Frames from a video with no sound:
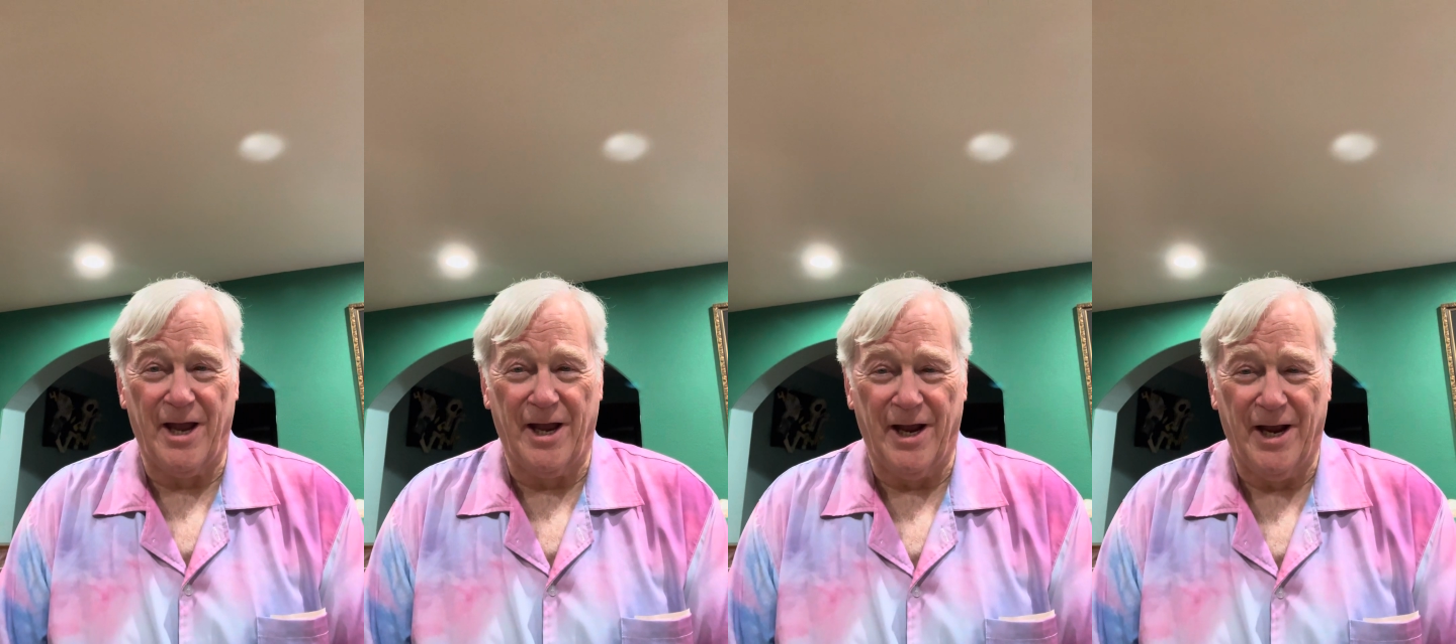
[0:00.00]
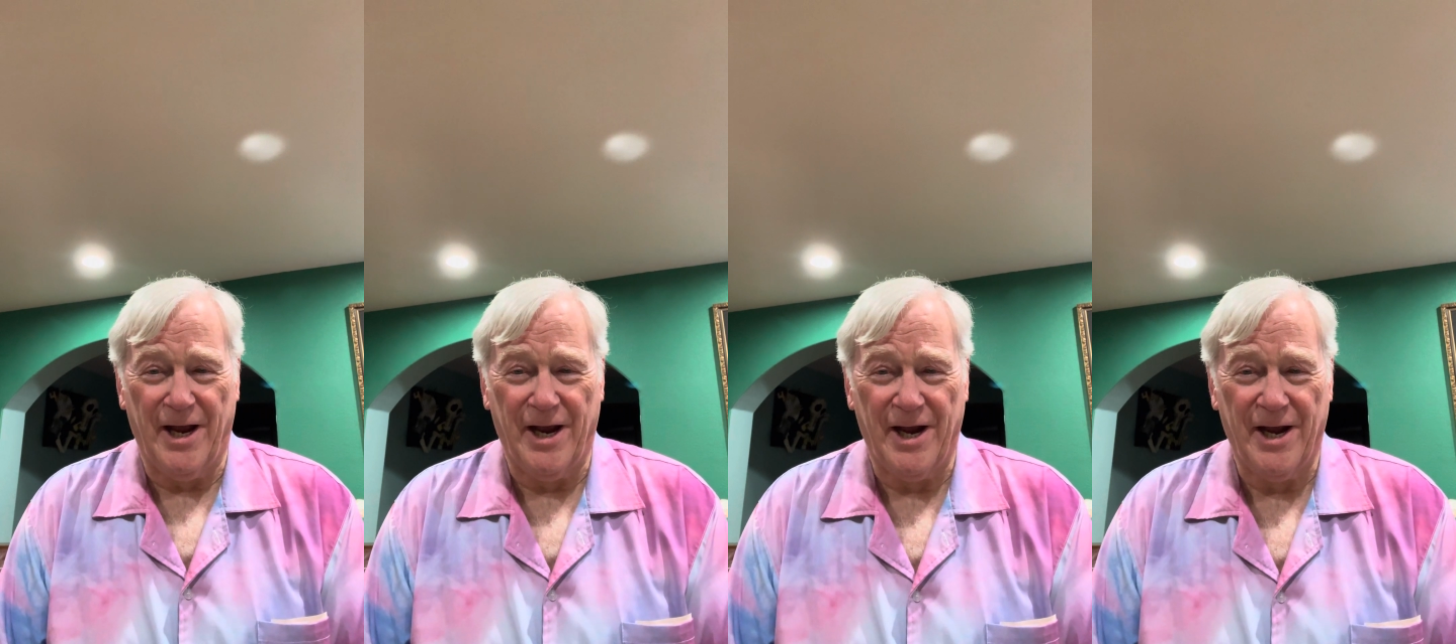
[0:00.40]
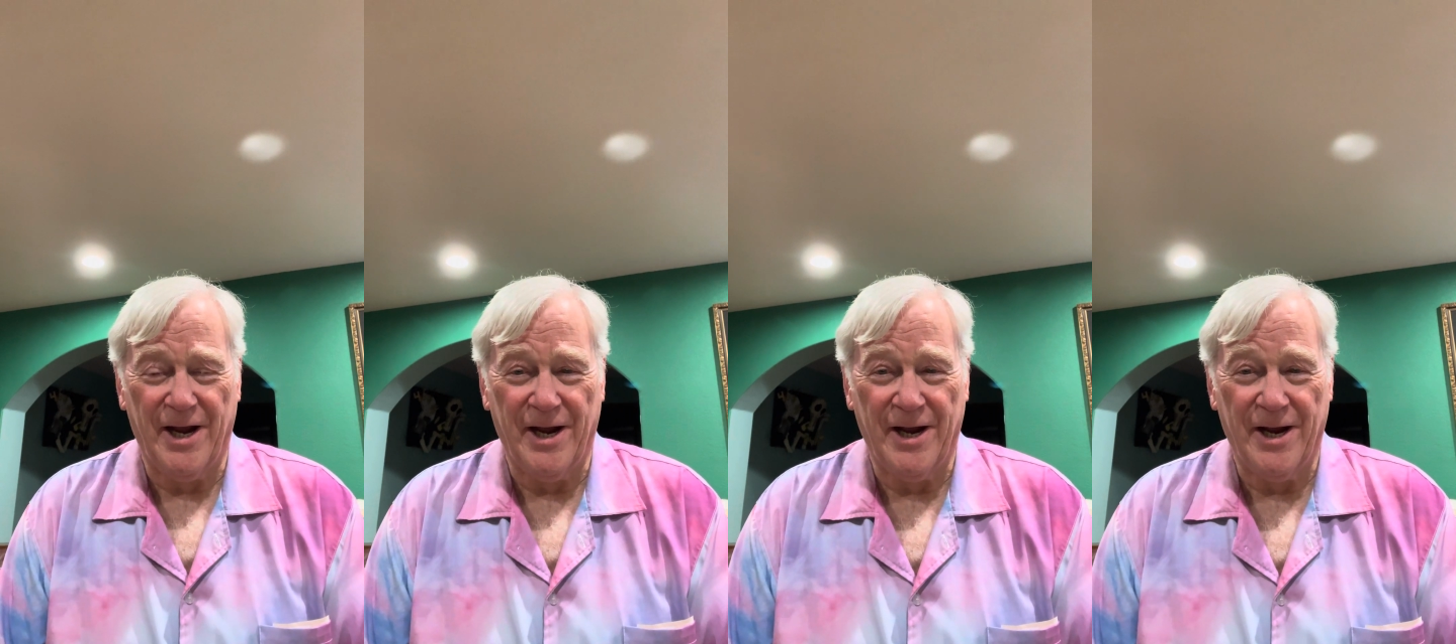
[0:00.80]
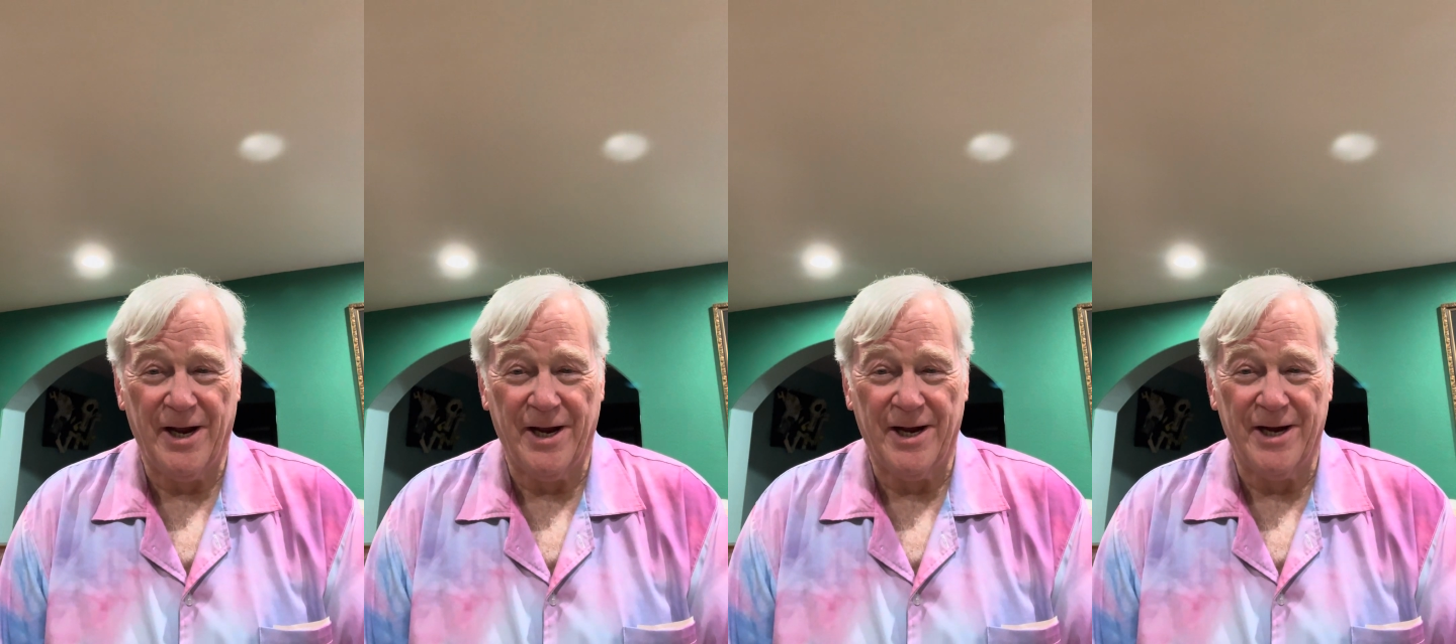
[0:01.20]

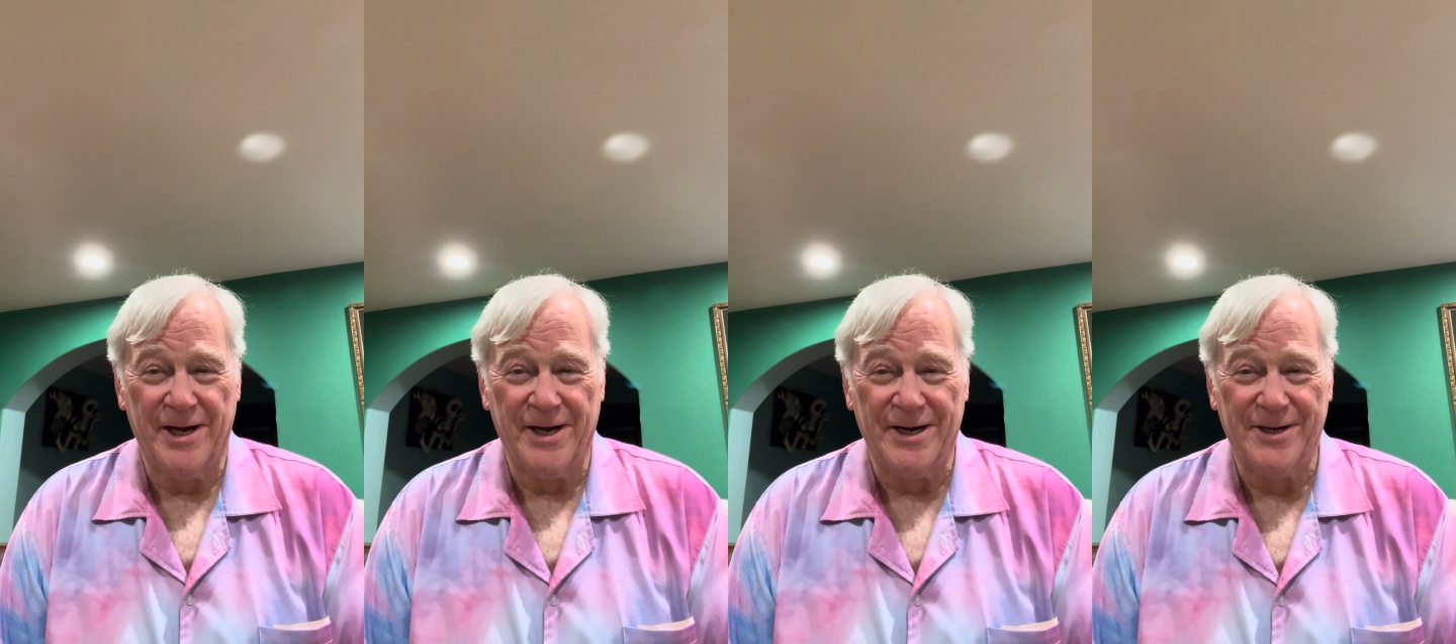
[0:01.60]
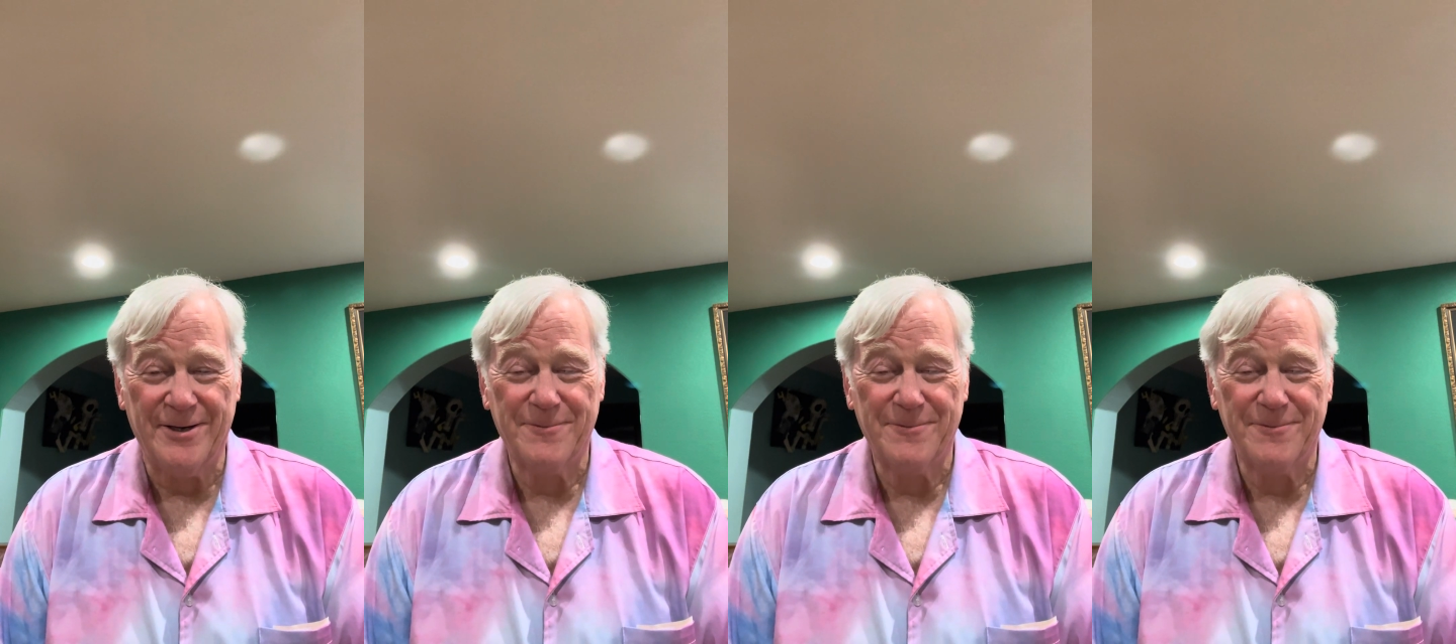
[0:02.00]
Hey!